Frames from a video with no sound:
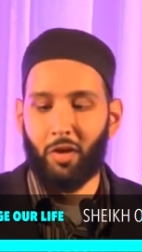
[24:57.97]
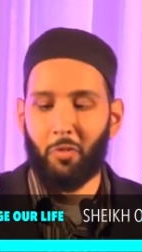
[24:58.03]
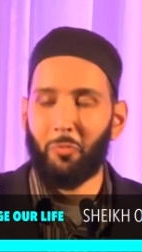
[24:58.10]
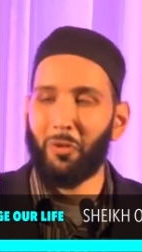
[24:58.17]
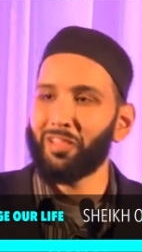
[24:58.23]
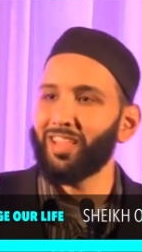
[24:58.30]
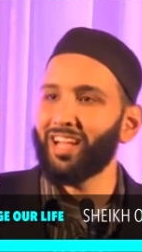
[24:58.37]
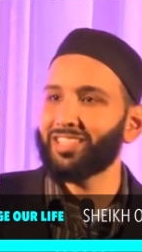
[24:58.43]

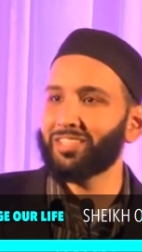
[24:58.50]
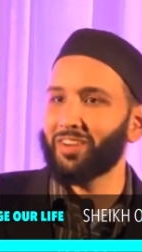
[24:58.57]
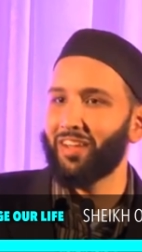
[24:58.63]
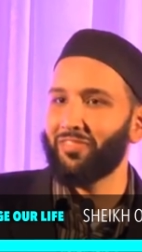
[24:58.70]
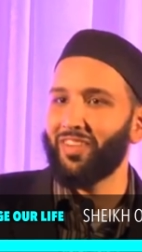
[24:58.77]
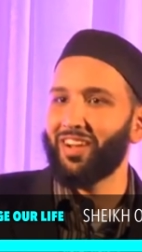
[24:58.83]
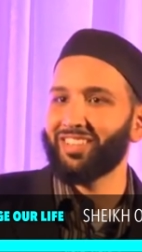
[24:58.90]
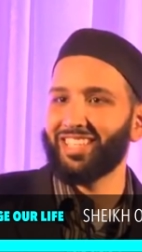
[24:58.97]
One lecture
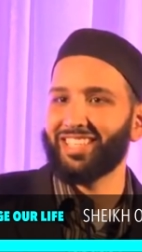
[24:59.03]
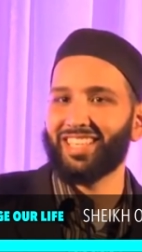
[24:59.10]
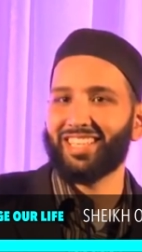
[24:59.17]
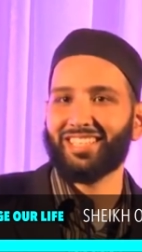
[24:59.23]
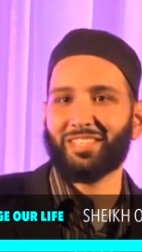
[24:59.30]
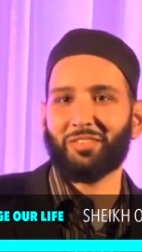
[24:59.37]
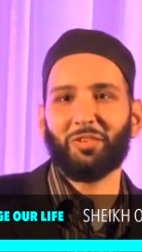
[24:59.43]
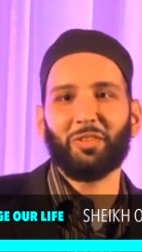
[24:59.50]
I found, he did
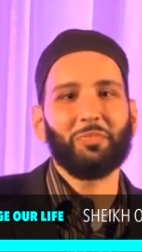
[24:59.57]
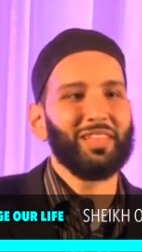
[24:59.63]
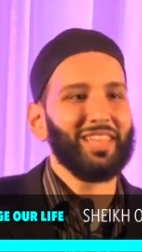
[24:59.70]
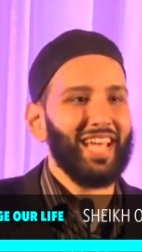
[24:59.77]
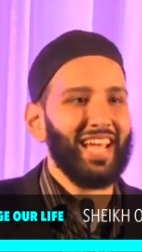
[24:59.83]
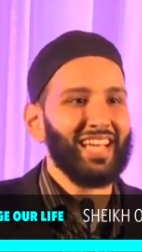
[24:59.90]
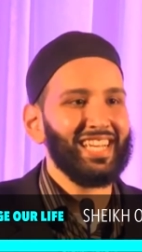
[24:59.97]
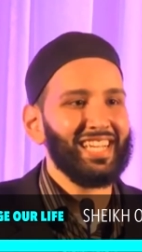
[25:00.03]
this khutbah in
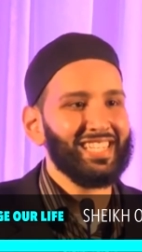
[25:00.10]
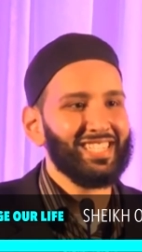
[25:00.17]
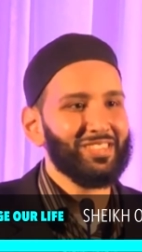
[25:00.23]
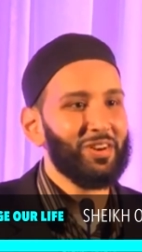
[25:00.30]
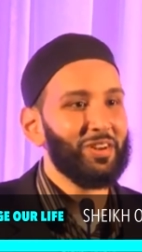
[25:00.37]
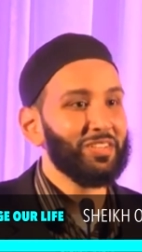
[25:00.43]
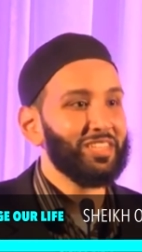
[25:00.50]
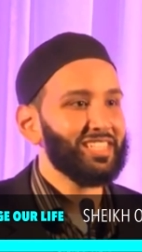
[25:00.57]
the 80s
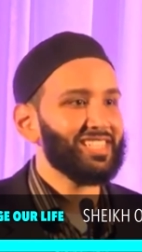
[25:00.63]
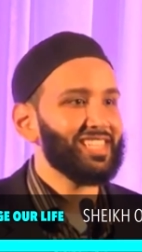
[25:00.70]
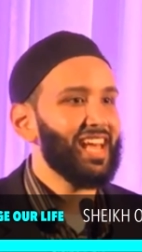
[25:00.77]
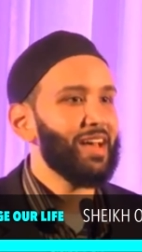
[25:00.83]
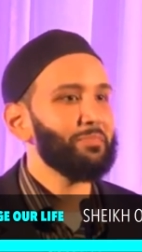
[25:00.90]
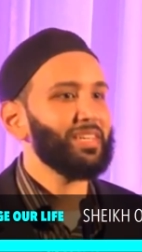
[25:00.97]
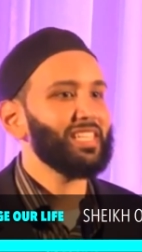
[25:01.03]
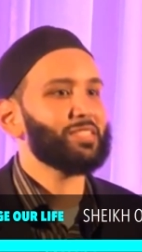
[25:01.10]
called
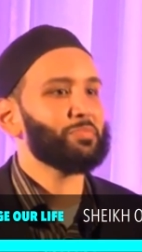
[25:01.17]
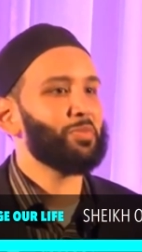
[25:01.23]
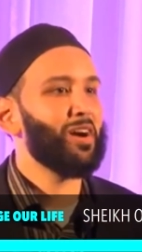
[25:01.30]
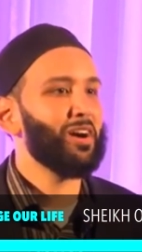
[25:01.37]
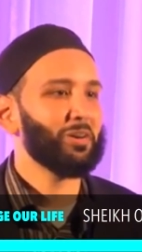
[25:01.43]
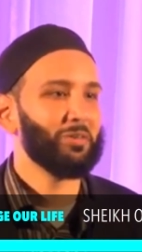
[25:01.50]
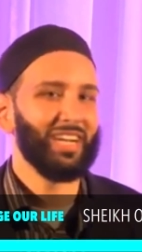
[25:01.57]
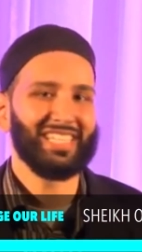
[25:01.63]
Islam Means
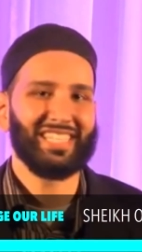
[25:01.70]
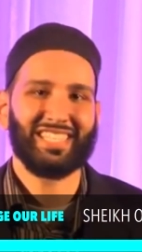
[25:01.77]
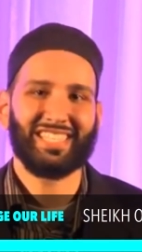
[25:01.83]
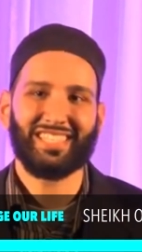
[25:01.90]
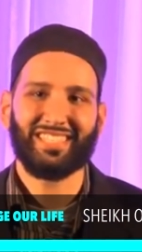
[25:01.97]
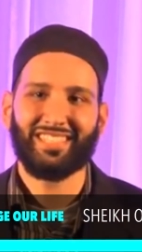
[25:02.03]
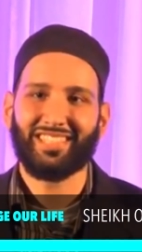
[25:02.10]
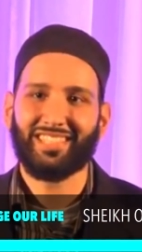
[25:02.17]
Progress.
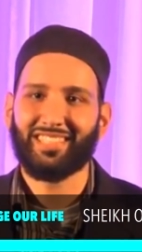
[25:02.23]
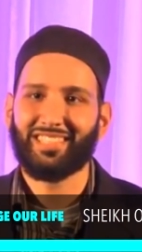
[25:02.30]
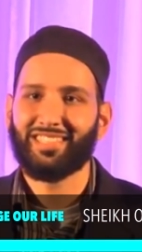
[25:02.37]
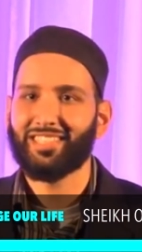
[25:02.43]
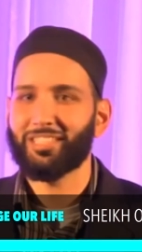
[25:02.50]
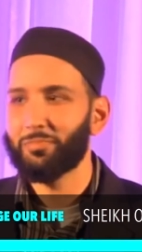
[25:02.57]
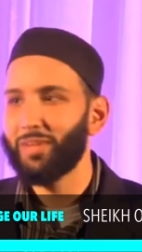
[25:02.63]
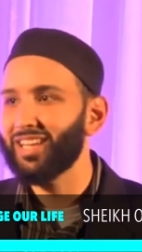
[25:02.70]
It
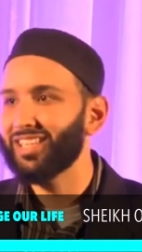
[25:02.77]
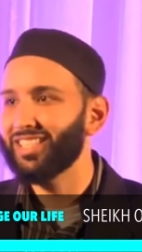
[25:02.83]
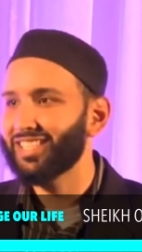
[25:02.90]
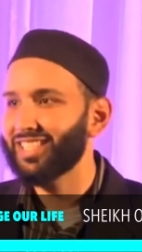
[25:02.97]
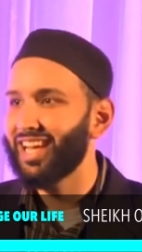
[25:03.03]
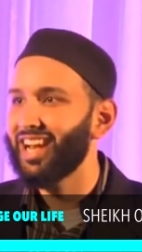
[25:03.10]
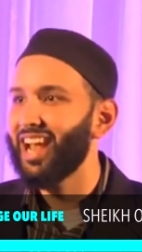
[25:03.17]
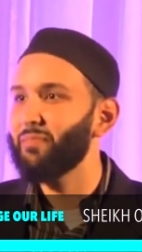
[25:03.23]
was my cassette.